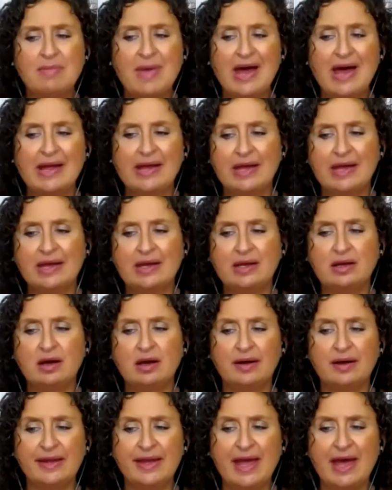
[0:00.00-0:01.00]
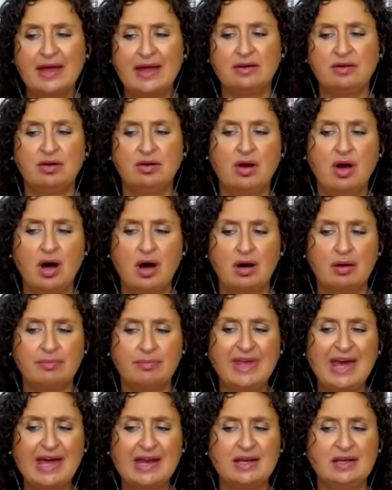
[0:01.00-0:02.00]
Meghan, again,
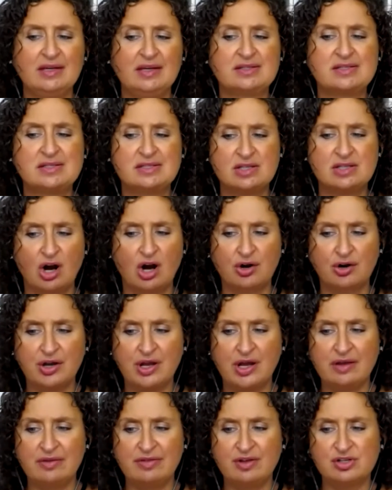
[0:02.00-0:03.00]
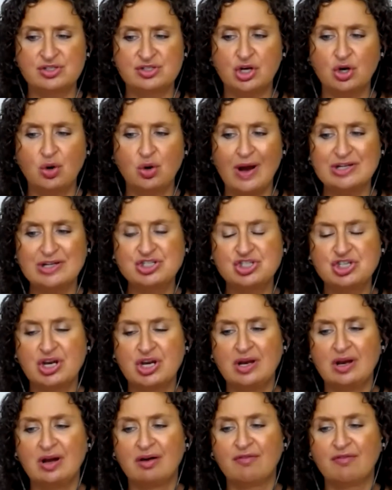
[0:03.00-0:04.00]
getting started. There's a
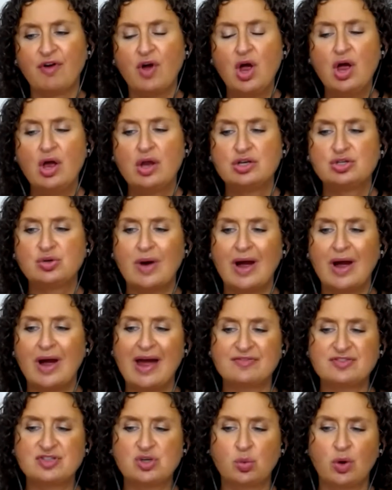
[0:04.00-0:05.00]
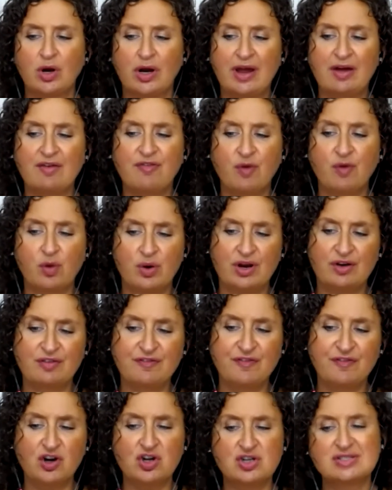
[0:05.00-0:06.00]
question of, do I have to work at Forward Air
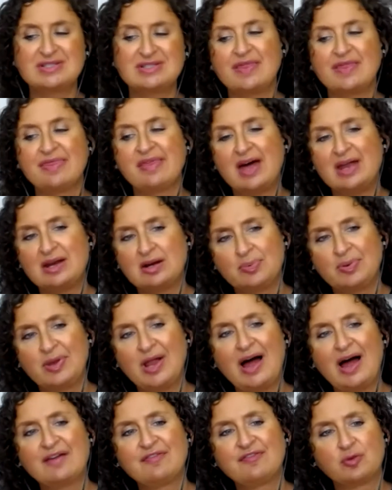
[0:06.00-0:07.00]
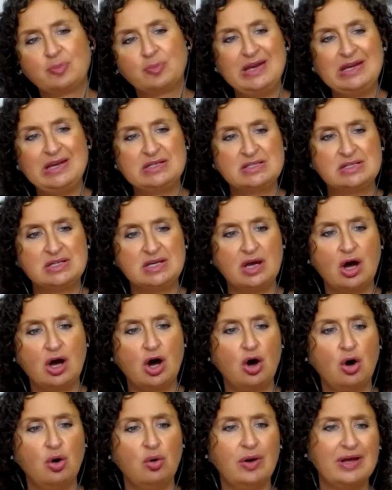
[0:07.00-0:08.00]
first and then apply for
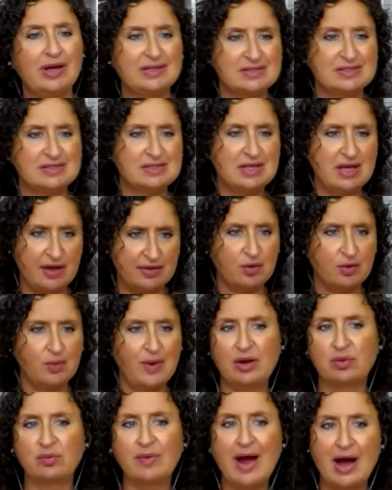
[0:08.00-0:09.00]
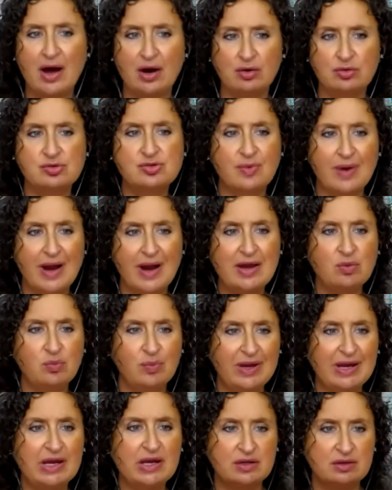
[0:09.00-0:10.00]
PTO? It's the other way around, right?
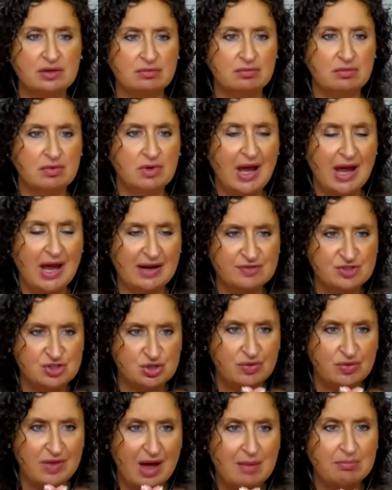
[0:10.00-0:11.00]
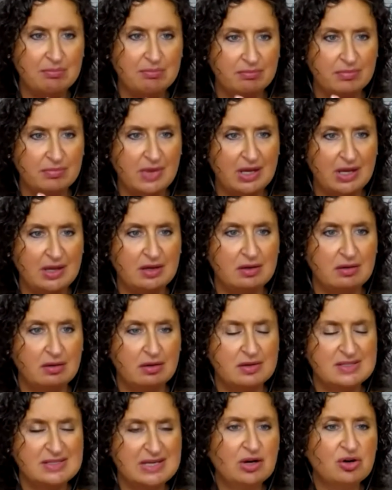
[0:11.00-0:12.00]
We can kind of do them in
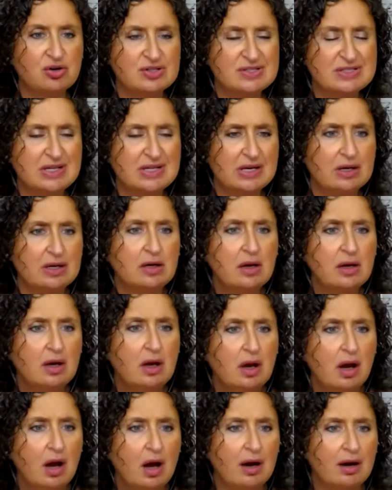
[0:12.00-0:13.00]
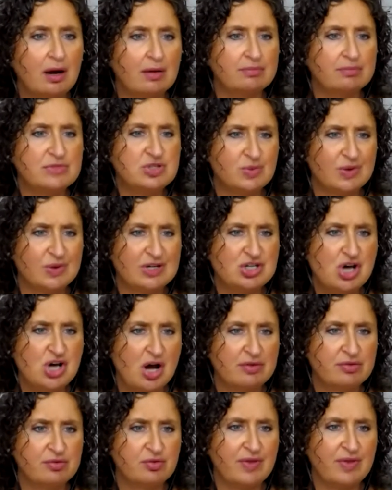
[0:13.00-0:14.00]
synchrony. Do you want to
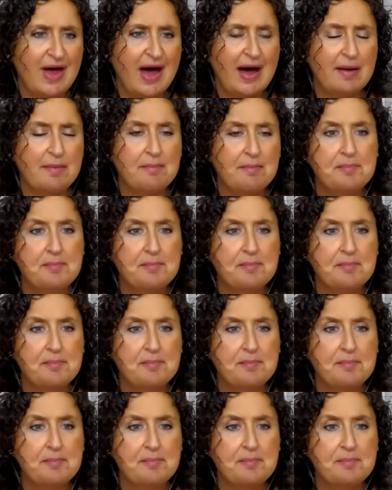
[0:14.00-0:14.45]
talk through that?